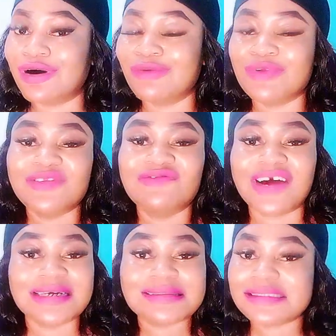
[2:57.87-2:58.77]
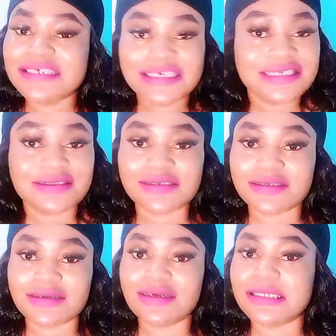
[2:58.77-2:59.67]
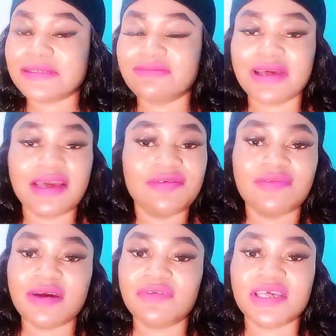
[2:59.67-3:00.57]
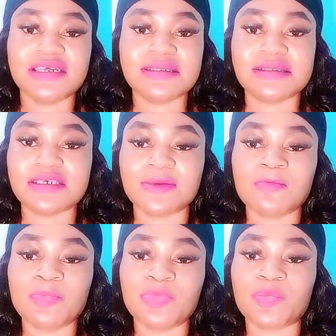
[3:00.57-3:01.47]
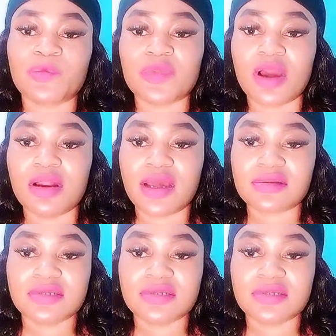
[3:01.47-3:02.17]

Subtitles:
with Vaseline it's very easy. Like